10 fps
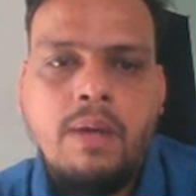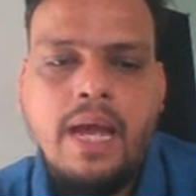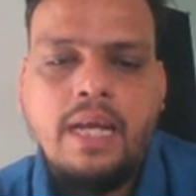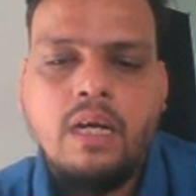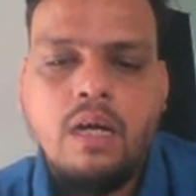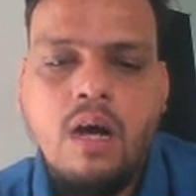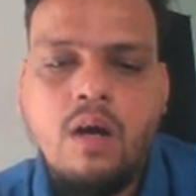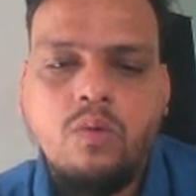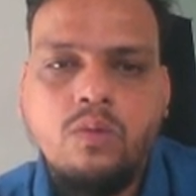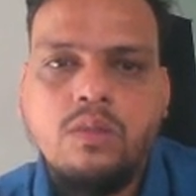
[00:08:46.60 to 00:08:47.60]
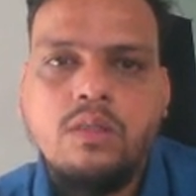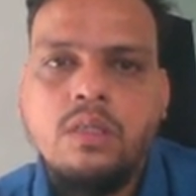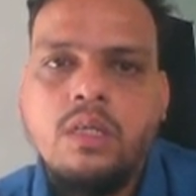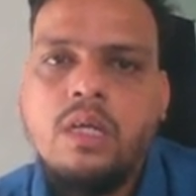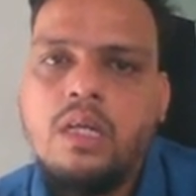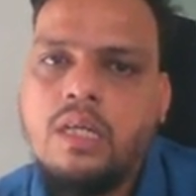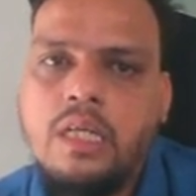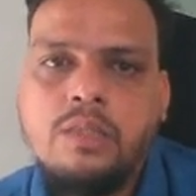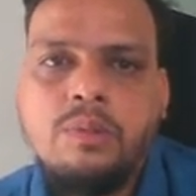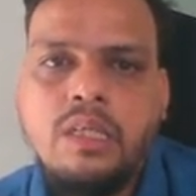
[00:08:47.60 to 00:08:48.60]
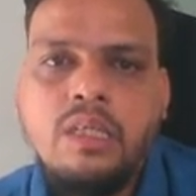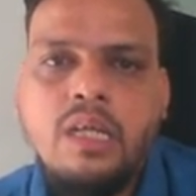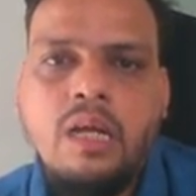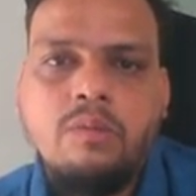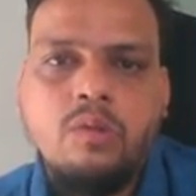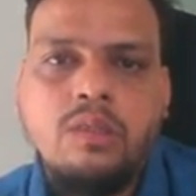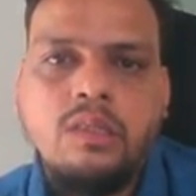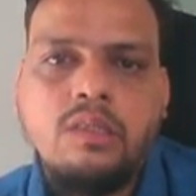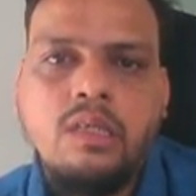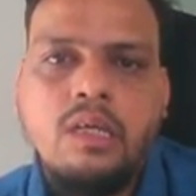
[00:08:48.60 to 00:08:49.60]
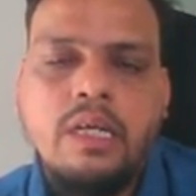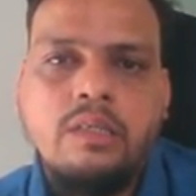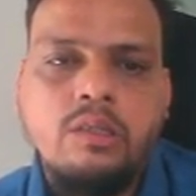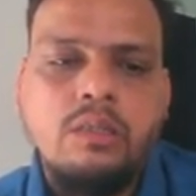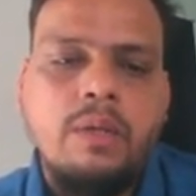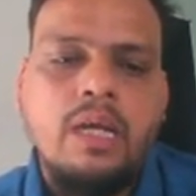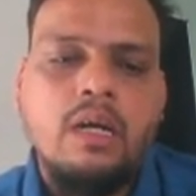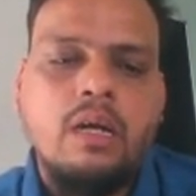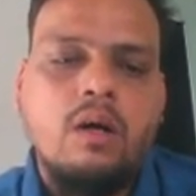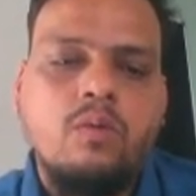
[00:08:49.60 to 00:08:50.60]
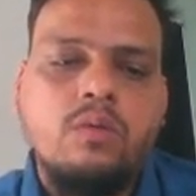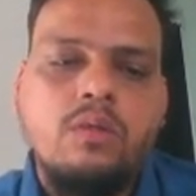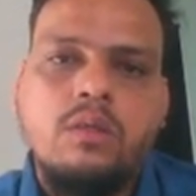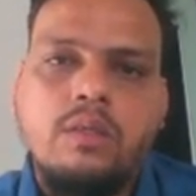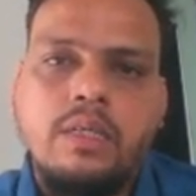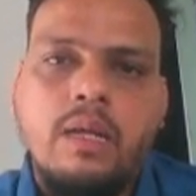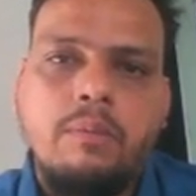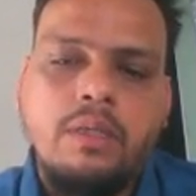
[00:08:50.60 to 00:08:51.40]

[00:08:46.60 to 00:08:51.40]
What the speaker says: account. Let's begin. I am doing this entry bank account debit